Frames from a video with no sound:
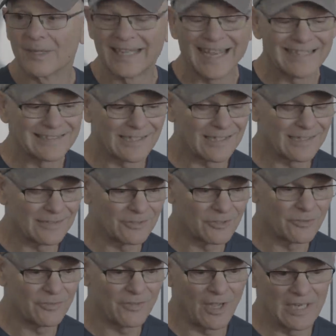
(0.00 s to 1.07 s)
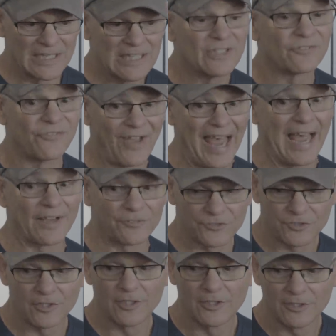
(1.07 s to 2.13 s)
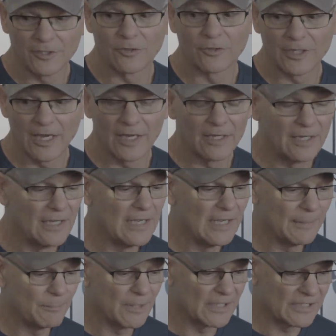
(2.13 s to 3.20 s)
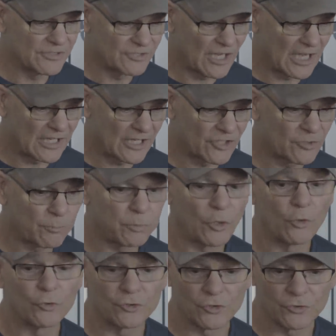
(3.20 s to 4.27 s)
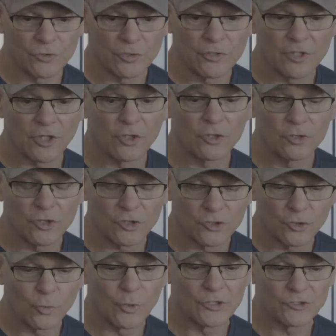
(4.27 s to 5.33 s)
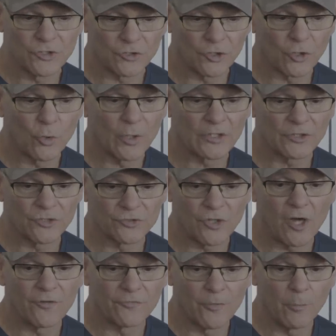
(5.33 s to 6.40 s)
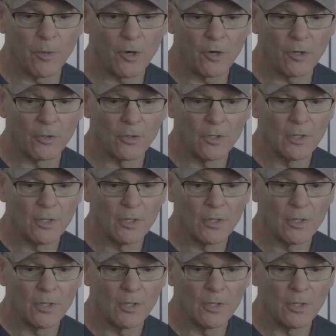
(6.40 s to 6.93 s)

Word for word: The guys that can, that, he's fast, okay, but he's got explosion, the, the twitch and the quickness off the ball.